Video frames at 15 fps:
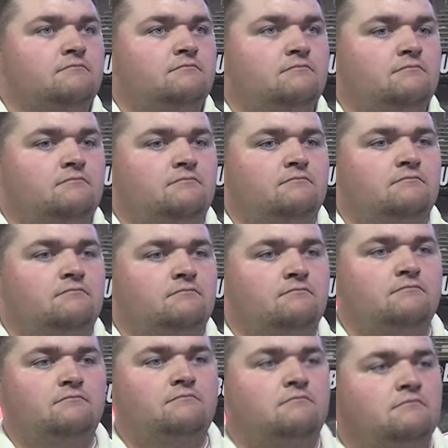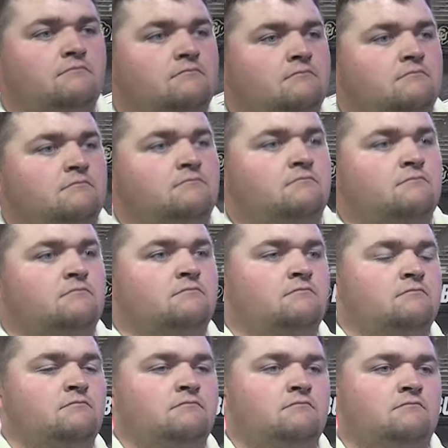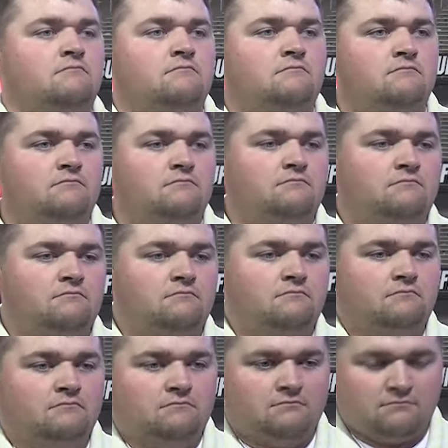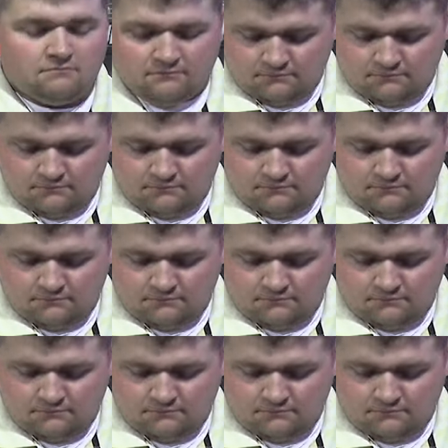(silent)